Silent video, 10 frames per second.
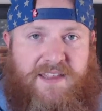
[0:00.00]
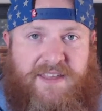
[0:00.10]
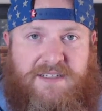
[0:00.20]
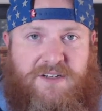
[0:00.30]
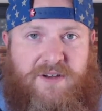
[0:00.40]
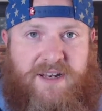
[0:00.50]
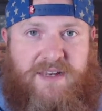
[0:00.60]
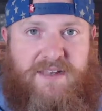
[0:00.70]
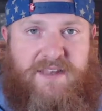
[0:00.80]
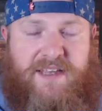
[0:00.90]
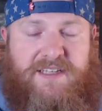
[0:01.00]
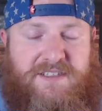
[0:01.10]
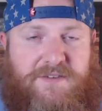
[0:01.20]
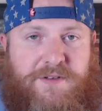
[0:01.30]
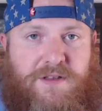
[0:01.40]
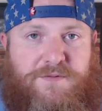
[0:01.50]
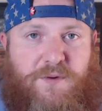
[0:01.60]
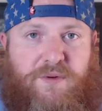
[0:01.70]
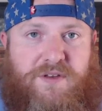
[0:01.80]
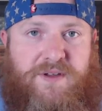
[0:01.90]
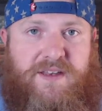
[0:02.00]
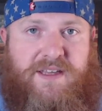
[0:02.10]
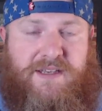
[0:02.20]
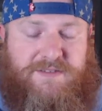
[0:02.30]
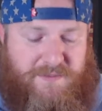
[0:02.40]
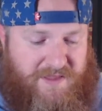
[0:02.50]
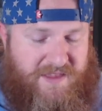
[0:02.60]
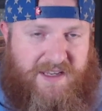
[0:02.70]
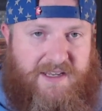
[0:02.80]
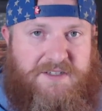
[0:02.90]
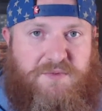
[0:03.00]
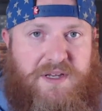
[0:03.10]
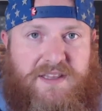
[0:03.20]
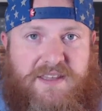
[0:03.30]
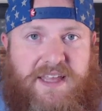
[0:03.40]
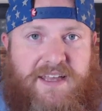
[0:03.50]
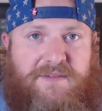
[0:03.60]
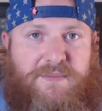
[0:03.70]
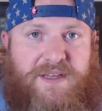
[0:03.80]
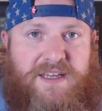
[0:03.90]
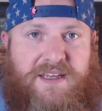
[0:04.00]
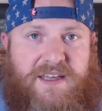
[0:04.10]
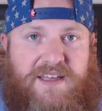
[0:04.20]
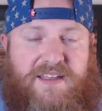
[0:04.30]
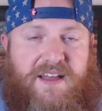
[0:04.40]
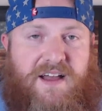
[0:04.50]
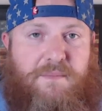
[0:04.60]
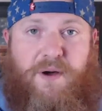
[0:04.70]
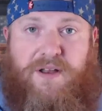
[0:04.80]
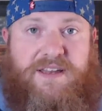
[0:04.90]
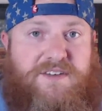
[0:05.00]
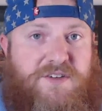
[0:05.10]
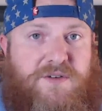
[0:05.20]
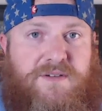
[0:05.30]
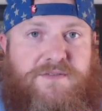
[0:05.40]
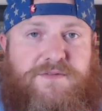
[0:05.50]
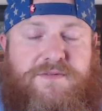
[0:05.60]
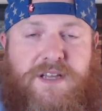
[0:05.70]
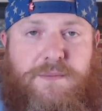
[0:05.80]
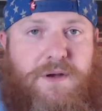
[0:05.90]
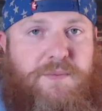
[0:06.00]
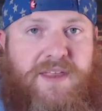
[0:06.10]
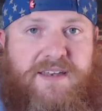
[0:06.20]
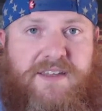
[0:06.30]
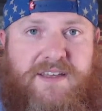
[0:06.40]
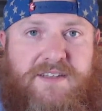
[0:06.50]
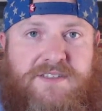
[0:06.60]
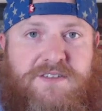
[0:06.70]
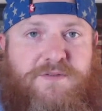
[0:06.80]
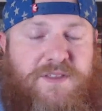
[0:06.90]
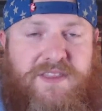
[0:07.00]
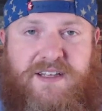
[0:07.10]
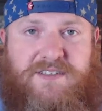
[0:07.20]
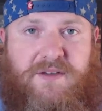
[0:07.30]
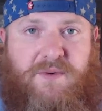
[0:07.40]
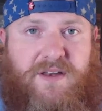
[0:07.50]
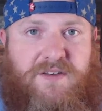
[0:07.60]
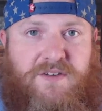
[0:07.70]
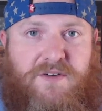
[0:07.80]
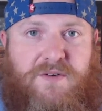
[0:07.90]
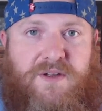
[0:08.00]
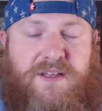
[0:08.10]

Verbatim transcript: I think it's a great idea. The kids definitely look forward to it. It gives them a thing each week that they can be uh, bought into of coming up with ideas, fun things they want to do.